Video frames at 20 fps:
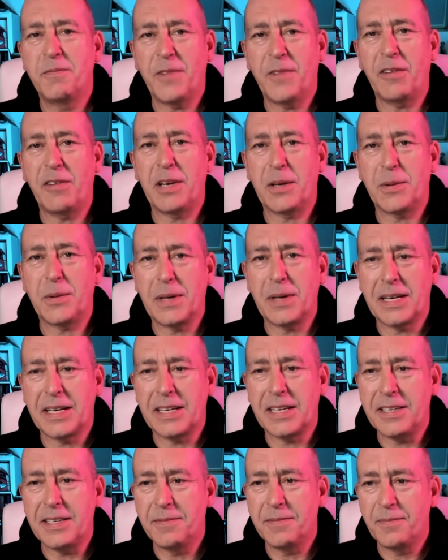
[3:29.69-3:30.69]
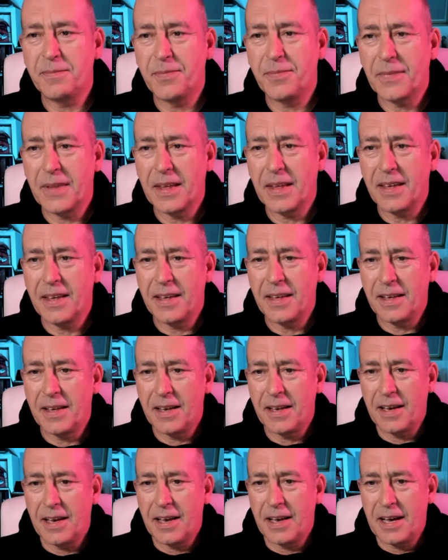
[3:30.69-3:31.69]
very quickly.
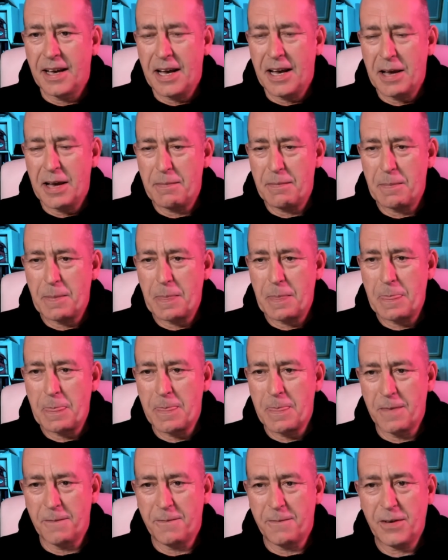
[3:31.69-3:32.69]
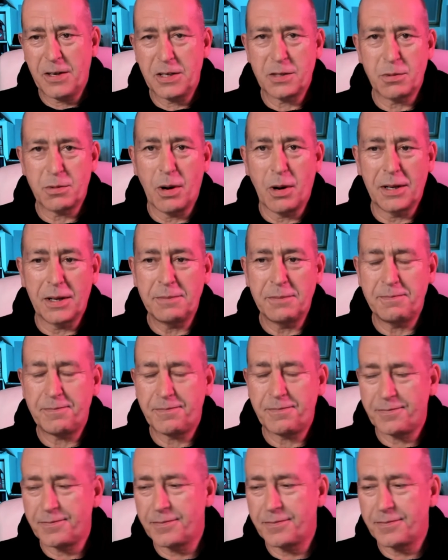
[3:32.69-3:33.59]
The first one,